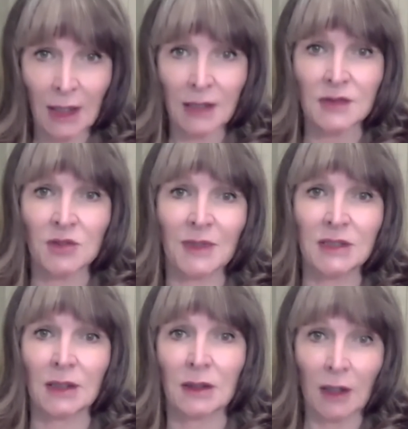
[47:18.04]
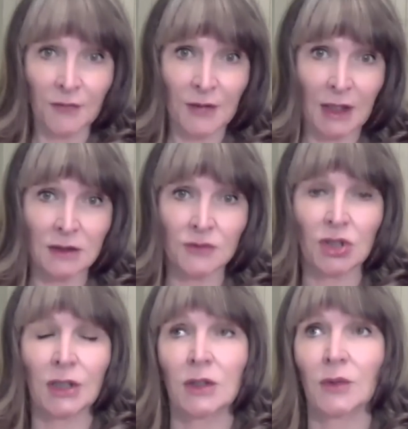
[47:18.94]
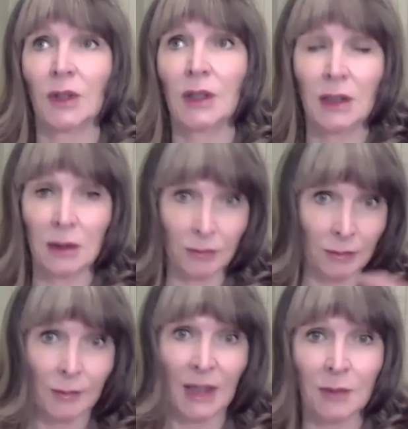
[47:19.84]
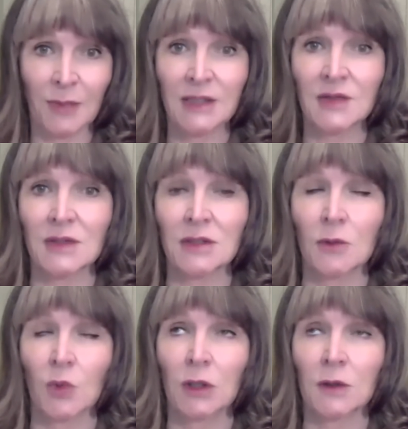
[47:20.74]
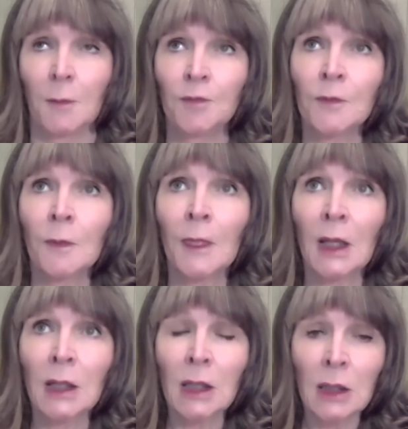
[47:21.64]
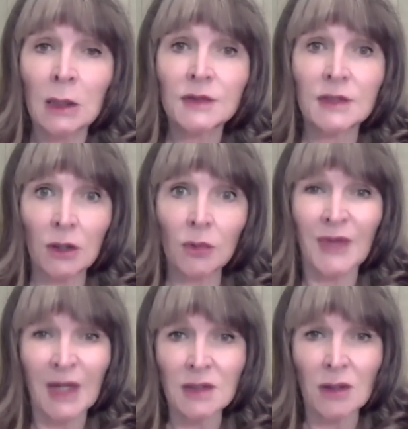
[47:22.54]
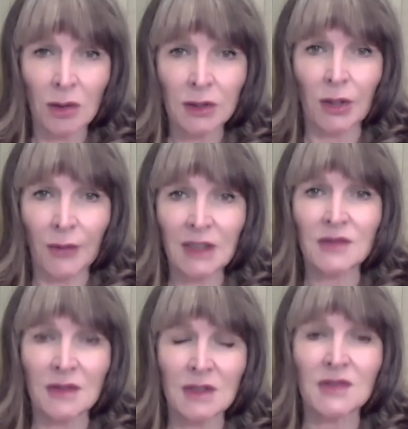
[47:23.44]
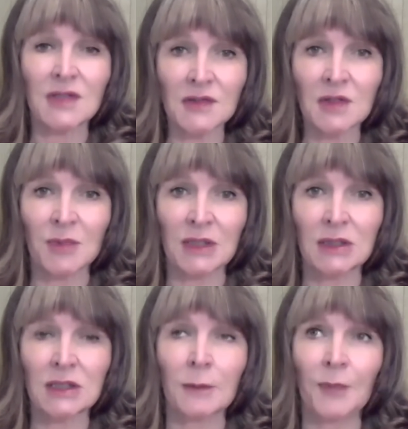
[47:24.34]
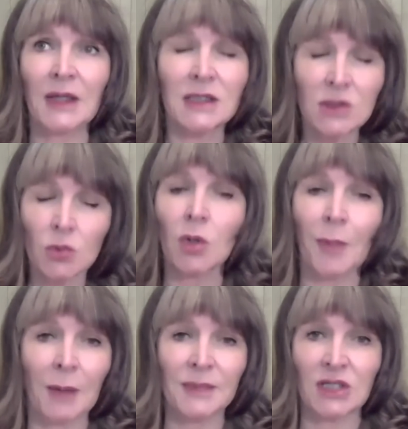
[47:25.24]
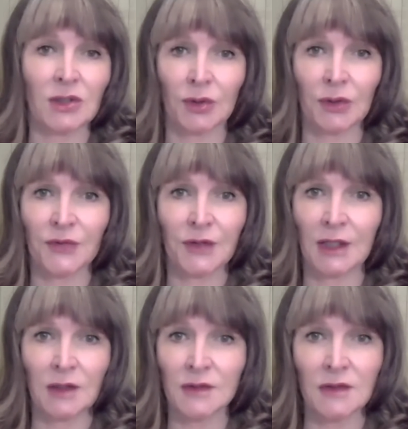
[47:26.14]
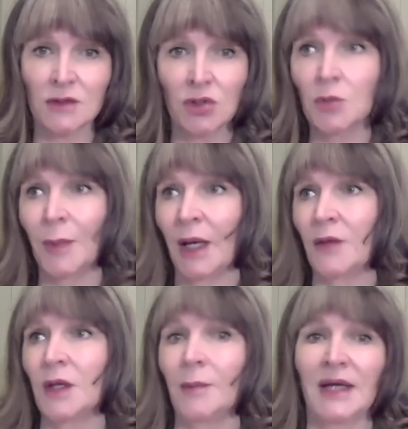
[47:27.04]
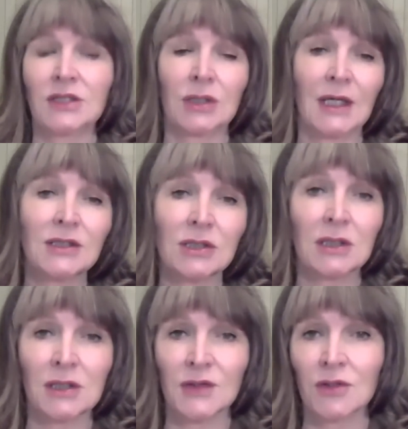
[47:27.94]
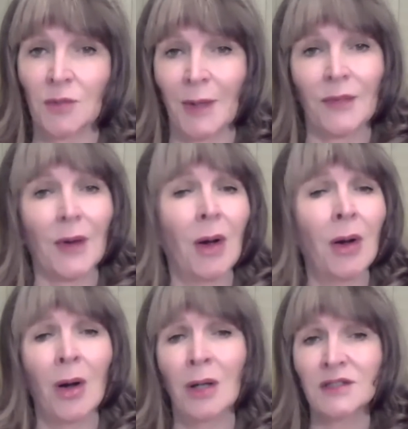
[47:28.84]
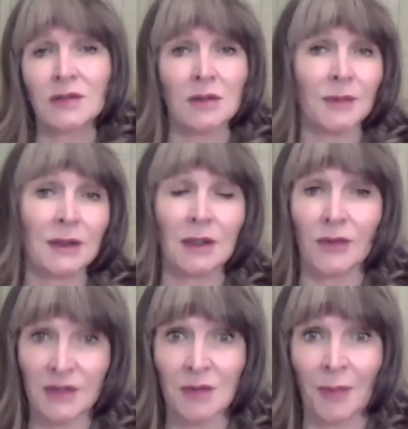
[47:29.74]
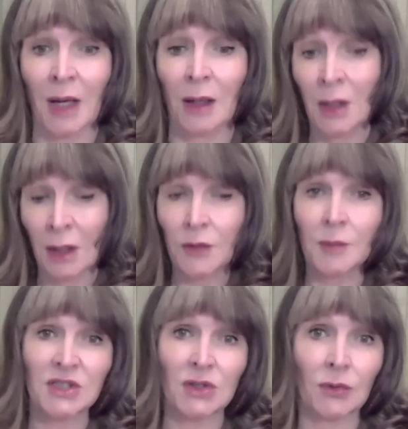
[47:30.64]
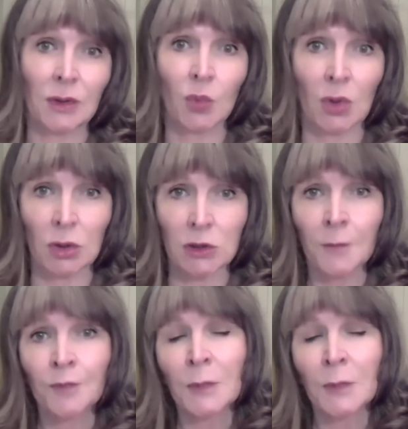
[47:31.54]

has to be done at the end of January in many places in the world. So that's hard going. It's an assessment, and it's all about material things. It's not about the imagination. It's not about the heart. It's about the material world.